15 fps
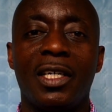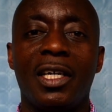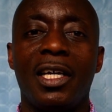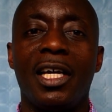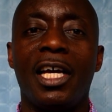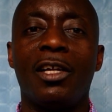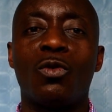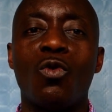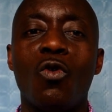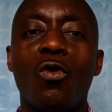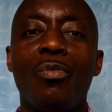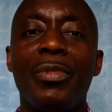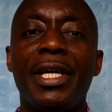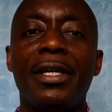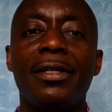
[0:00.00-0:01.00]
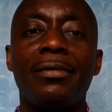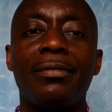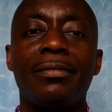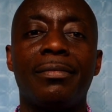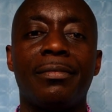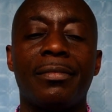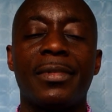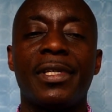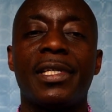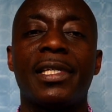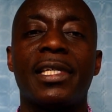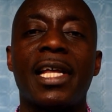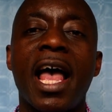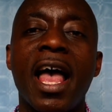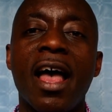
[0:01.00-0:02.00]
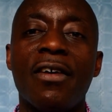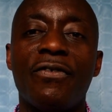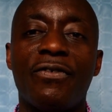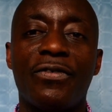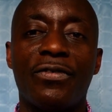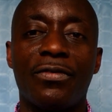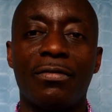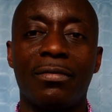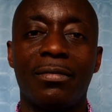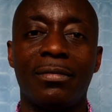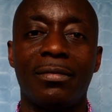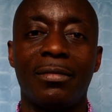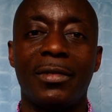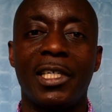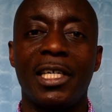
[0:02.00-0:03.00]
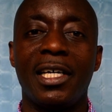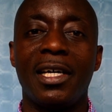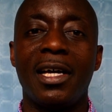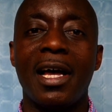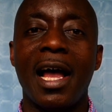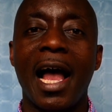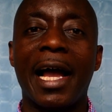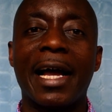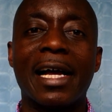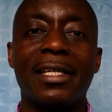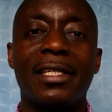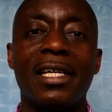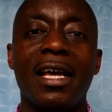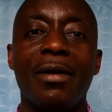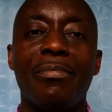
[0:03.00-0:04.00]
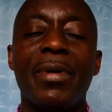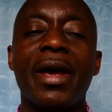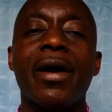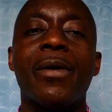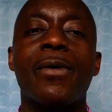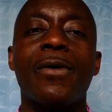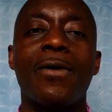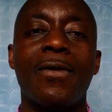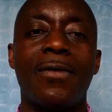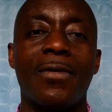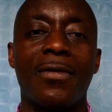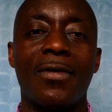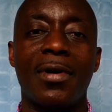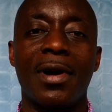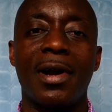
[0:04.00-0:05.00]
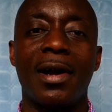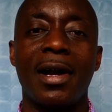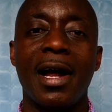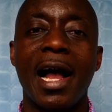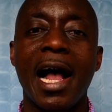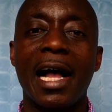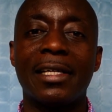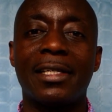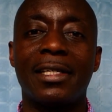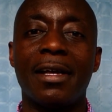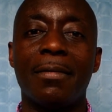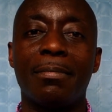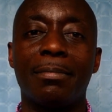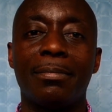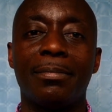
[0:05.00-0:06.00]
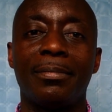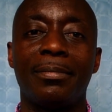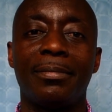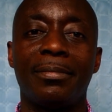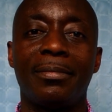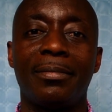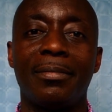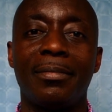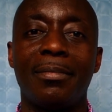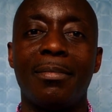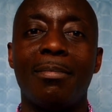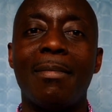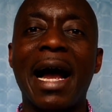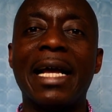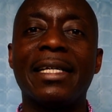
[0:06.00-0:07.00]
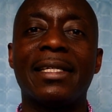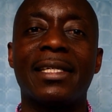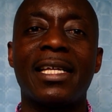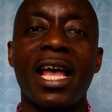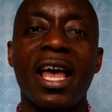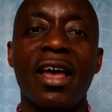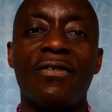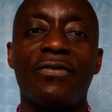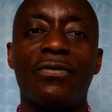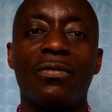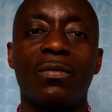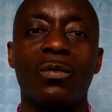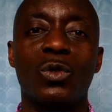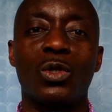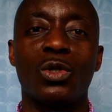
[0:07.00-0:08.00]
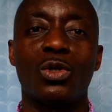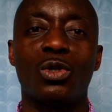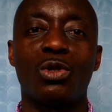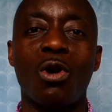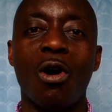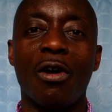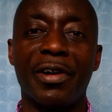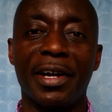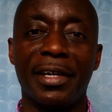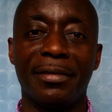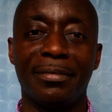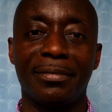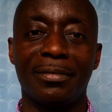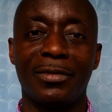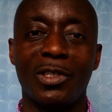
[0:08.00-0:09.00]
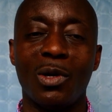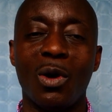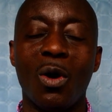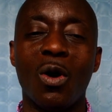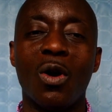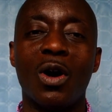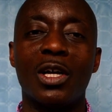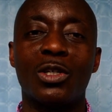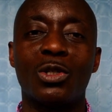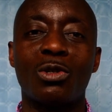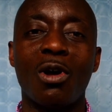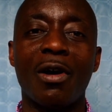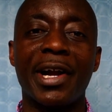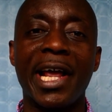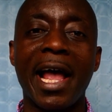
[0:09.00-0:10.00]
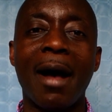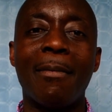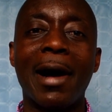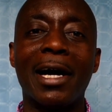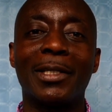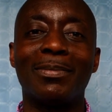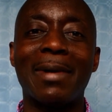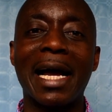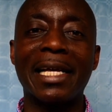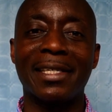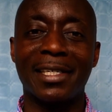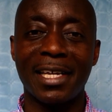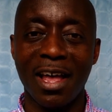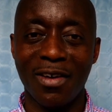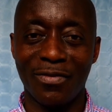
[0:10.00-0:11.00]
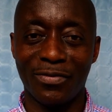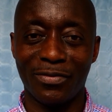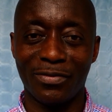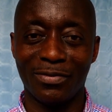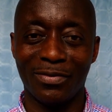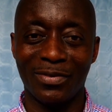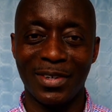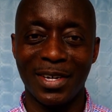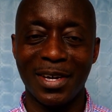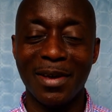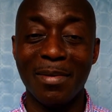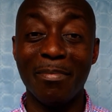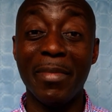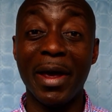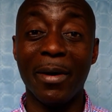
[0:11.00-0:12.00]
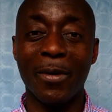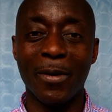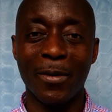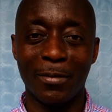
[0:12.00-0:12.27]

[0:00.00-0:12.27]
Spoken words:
it could mean self. I can say mehu asem, myself story, or a story about myself. Mehu.